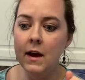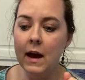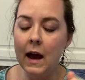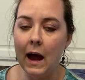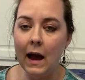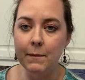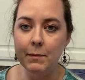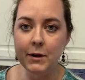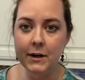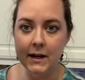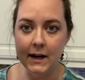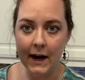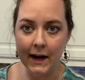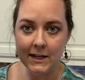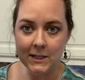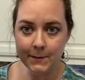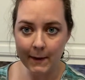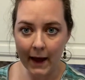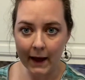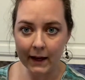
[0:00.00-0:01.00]
I put an ice
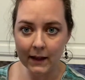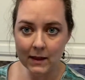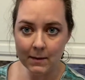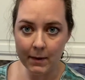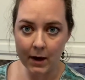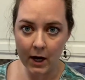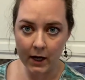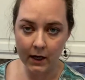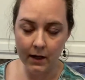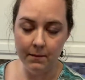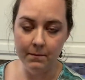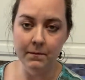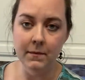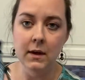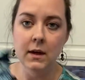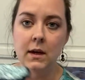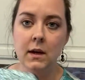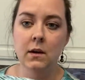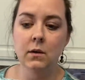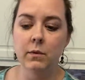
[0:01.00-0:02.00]
pack in the bottom,
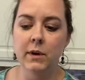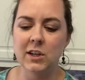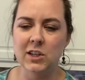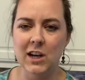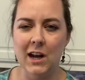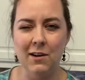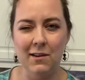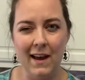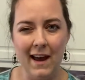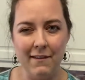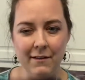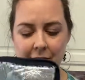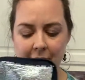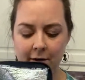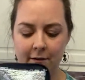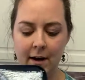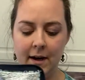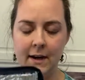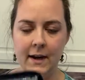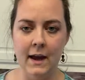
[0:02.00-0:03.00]
which I don't have in there
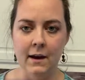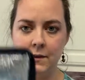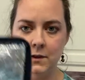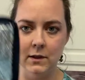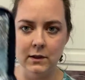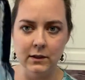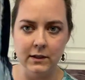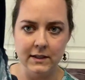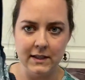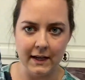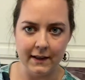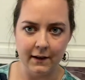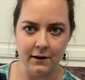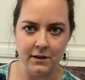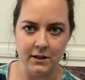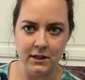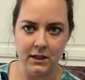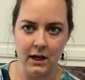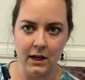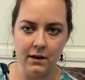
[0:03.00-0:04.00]
right now, so it looks like there's a
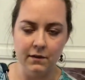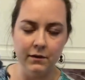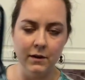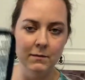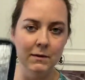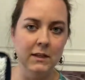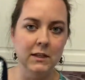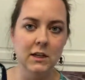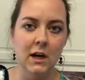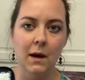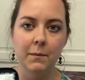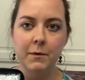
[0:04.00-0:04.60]
ton of room at the top.